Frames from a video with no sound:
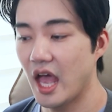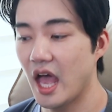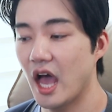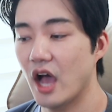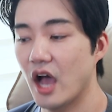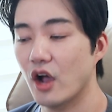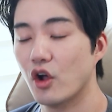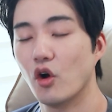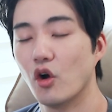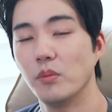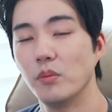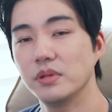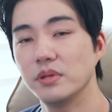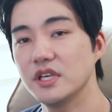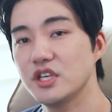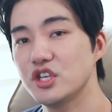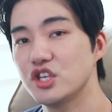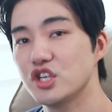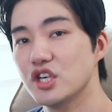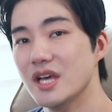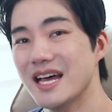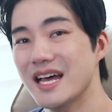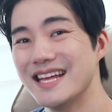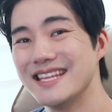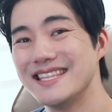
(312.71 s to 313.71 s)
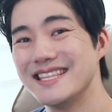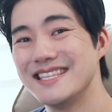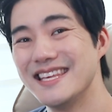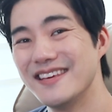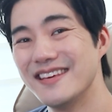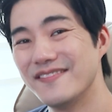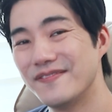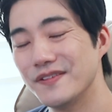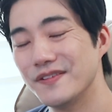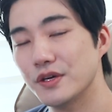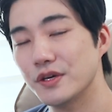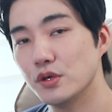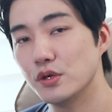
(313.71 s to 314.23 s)
Accomplish a
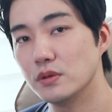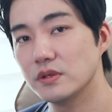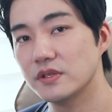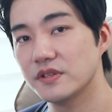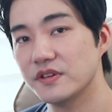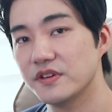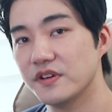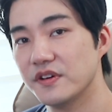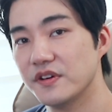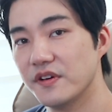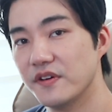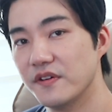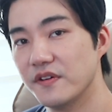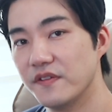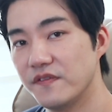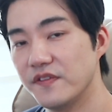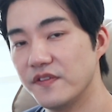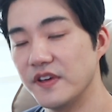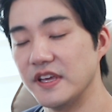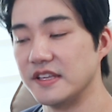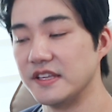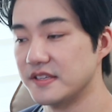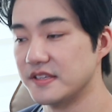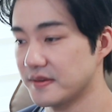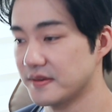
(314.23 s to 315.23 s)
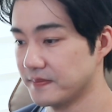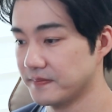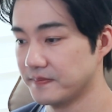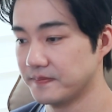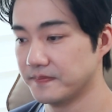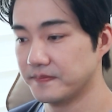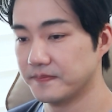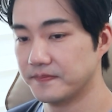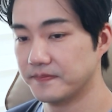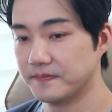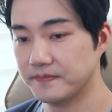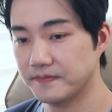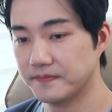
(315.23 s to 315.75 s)
difficult feat.
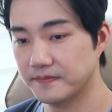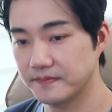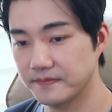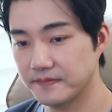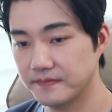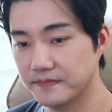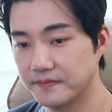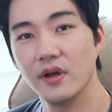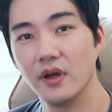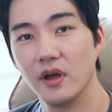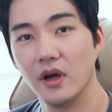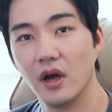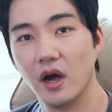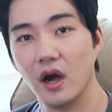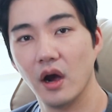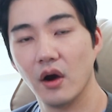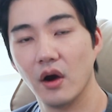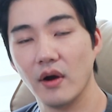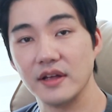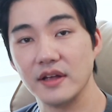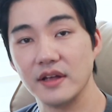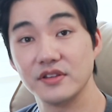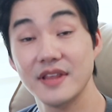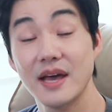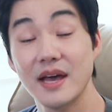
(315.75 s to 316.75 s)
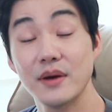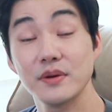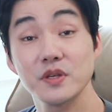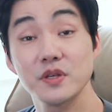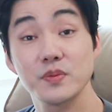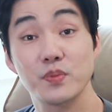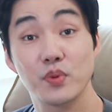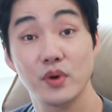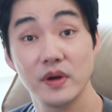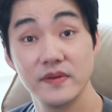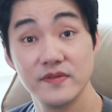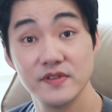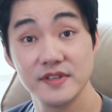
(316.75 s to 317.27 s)
All right, so that was a
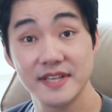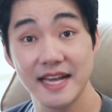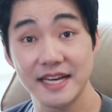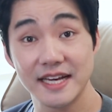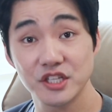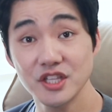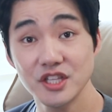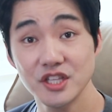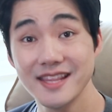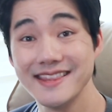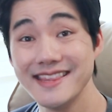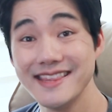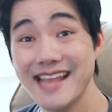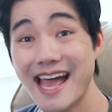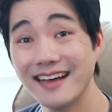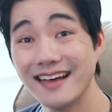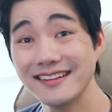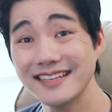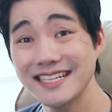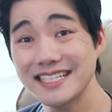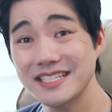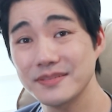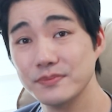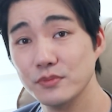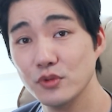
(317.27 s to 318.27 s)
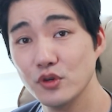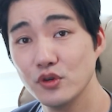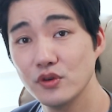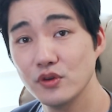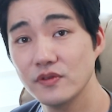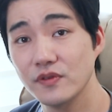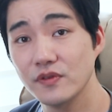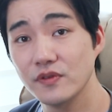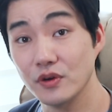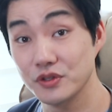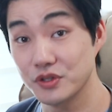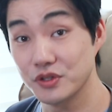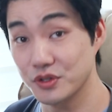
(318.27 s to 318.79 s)
preview section. Now let's move
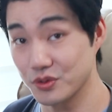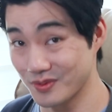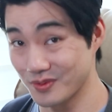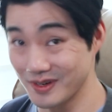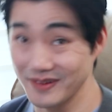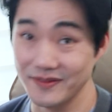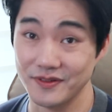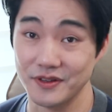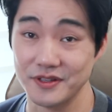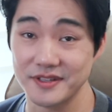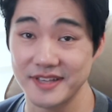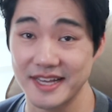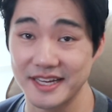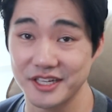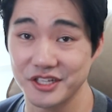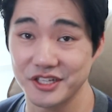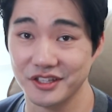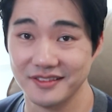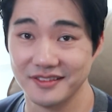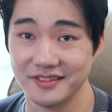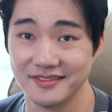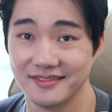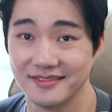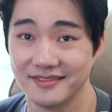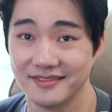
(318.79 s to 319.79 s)
on to the review section.